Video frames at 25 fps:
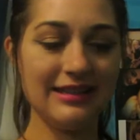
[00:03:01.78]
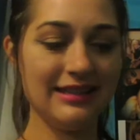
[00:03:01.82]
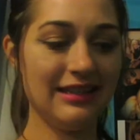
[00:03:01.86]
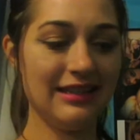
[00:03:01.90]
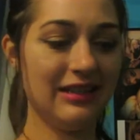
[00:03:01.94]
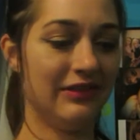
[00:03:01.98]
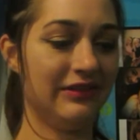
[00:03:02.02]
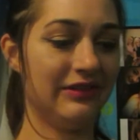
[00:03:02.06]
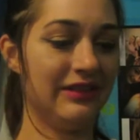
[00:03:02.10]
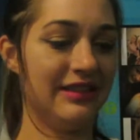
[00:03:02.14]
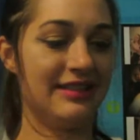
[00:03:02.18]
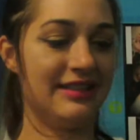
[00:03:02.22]

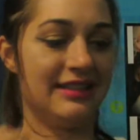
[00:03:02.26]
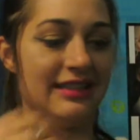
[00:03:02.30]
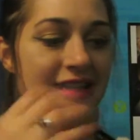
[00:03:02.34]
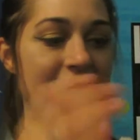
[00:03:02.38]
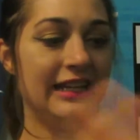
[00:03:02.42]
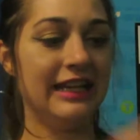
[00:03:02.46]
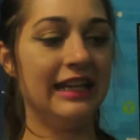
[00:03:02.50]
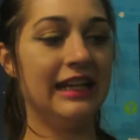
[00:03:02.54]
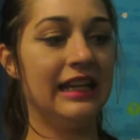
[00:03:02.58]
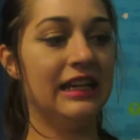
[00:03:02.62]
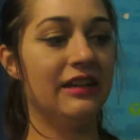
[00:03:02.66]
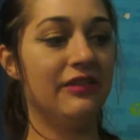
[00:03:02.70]
along the
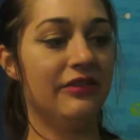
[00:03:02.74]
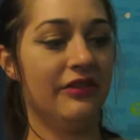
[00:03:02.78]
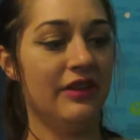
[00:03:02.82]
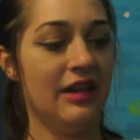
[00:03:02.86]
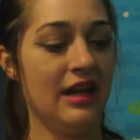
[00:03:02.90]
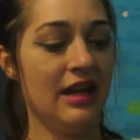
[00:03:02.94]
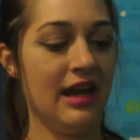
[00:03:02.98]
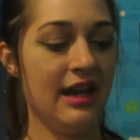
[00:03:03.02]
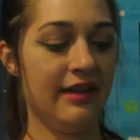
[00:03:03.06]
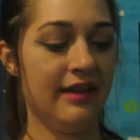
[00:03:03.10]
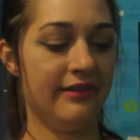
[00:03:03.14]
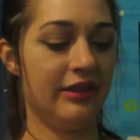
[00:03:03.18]
sleeve,
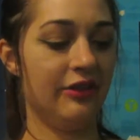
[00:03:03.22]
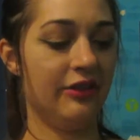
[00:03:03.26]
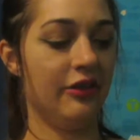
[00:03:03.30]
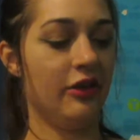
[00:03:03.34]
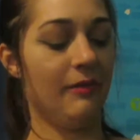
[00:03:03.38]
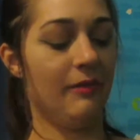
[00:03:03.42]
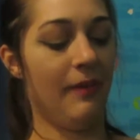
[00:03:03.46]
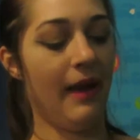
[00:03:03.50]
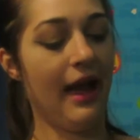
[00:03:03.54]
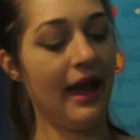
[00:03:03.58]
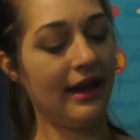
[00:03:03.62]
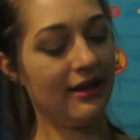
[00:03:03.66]
and on the
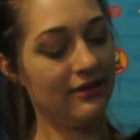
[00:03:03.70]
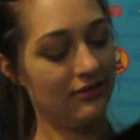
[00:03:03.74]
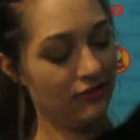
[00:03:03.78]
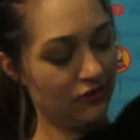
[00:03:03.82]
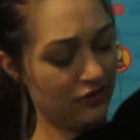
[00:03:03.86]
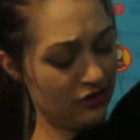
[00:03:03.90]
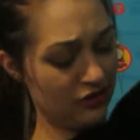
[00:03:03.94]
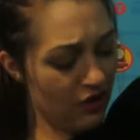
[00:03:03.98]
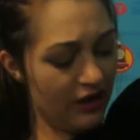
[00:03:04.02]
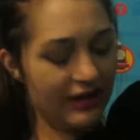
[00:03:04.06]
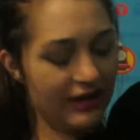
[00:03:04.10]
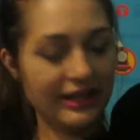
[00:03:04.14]
back it's
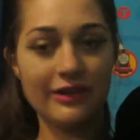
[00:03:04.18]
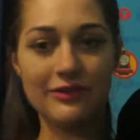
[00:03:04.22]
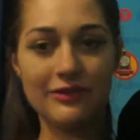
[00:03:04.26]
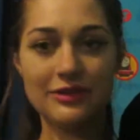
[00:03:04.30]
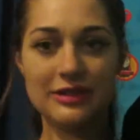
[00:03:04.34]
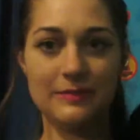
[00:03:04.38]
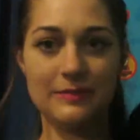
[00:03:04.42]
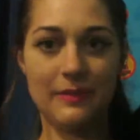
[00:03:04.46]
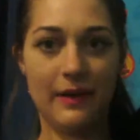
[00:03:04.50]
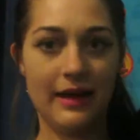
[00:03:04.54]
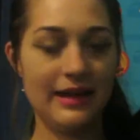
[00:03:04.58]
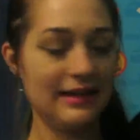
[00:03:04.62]
also got little
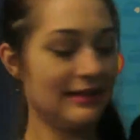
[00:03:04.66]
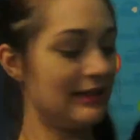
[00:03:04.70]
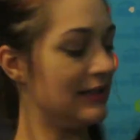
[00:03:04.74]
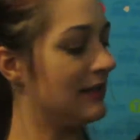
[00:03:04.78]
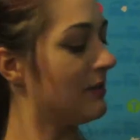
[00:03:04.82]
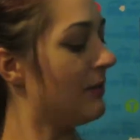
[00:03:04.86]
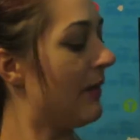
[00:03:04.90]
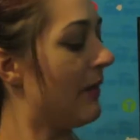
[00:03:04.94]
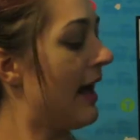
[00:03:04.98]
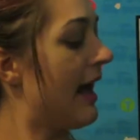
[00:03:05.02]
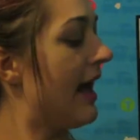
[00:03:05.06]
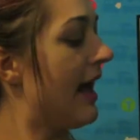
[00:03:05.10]
spikes as
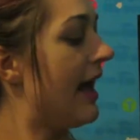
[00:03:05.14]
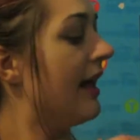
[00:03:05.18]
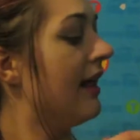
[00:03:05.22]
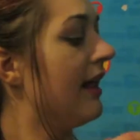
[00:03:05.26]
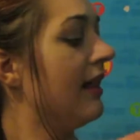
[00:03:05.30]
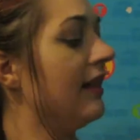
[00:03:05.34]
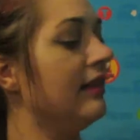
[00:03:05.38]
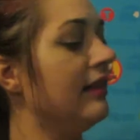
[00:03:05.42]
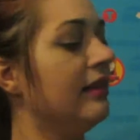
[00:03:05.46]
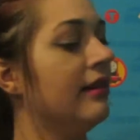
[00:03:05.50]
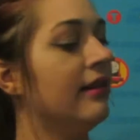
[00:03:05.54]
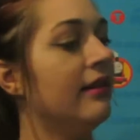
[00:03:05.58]

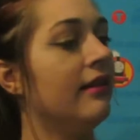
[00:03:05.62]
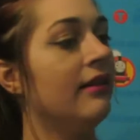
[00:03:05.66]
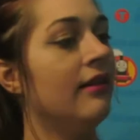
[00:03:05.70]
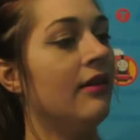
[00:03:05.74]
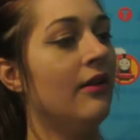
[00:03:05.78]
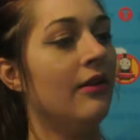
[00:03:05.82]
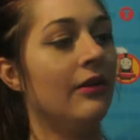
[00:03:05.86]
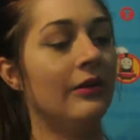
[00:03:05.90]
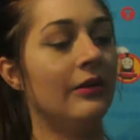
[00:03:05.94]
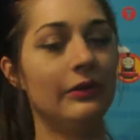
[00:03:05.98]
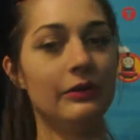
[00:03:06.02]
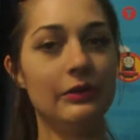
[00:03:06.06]
well,
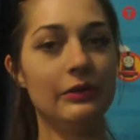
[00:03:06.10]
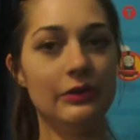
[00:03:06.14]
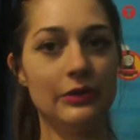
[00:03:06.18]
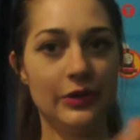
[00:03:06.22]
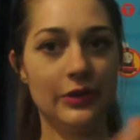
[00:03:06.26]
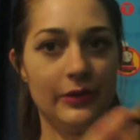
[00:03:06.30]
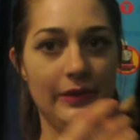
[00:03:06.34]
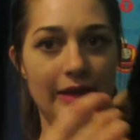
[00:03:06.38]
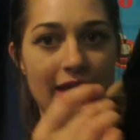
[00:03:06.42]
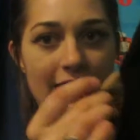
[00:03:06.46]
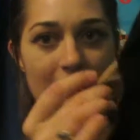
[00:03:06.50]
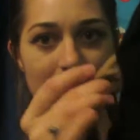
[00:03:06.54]
all
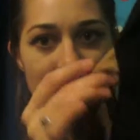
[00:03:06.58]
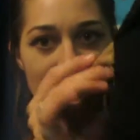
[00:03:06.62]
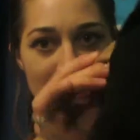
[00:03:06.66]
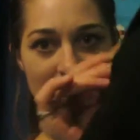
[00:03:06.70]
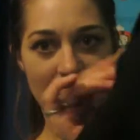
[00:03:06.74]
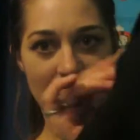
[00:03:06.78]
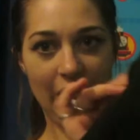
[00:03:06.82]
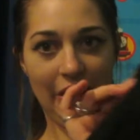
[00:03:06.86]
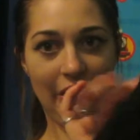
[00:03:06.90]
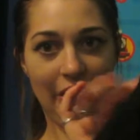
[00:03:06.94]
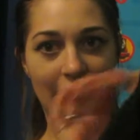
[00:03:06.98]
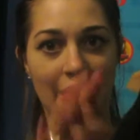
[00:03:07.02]
the way up to the
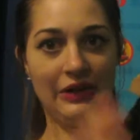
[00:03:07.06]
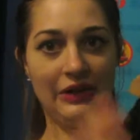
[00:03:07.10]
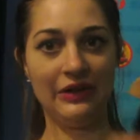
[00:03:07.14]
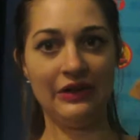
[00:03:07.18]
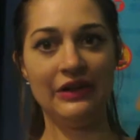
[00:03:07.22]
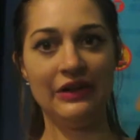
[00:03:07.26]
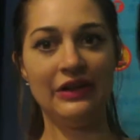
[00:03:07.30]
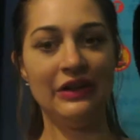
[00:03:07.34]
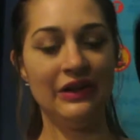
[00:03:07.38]
hood.